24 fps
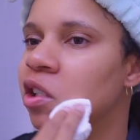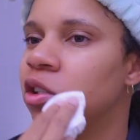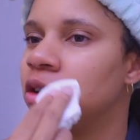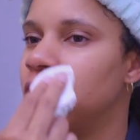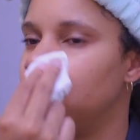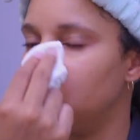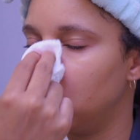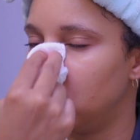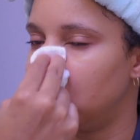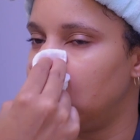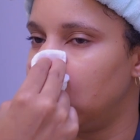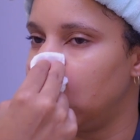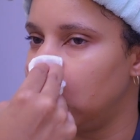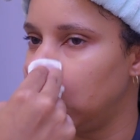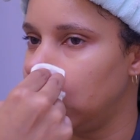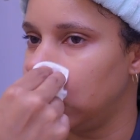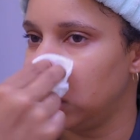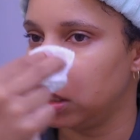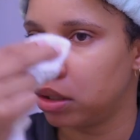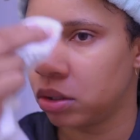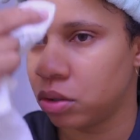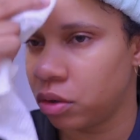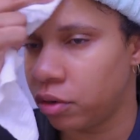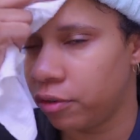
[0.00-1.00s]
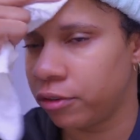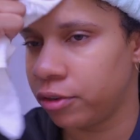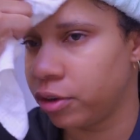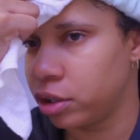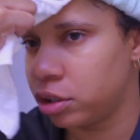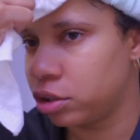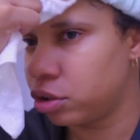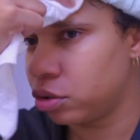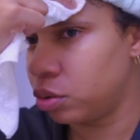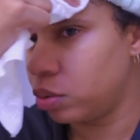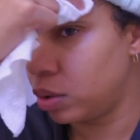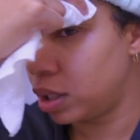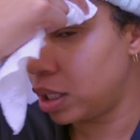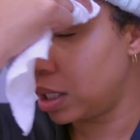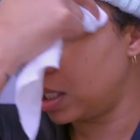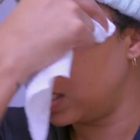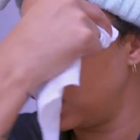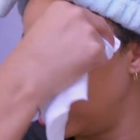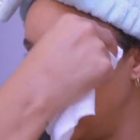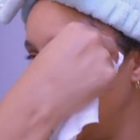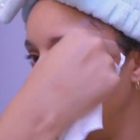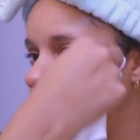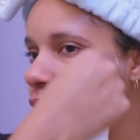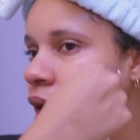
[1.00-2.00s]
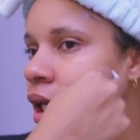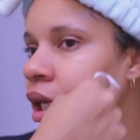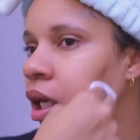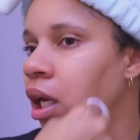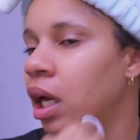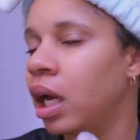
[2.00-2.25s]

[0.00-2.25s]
so clean, so fresh, so clean.